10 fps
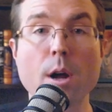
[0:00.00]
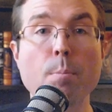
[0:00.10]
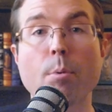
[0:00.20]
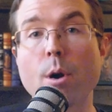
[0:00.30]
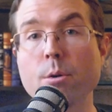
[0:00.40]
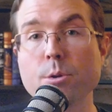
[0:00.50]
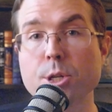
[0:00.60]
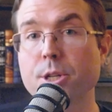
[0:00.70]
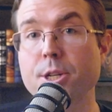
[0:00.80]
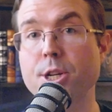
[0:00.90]

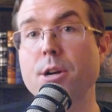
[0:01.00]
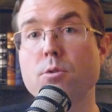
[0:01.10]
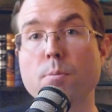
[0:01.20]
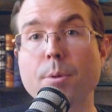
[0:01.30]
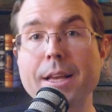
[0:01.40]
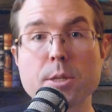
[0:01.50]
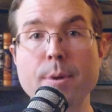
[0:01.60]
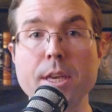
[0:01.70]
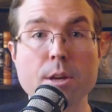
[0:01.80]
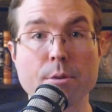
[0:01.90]
approach to general
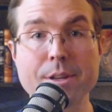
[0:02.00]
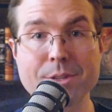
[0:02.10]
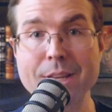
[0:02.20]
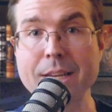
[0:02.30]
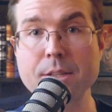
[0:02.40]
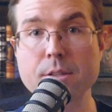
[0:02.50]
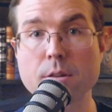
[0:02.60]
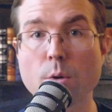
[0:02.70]
placement heuristics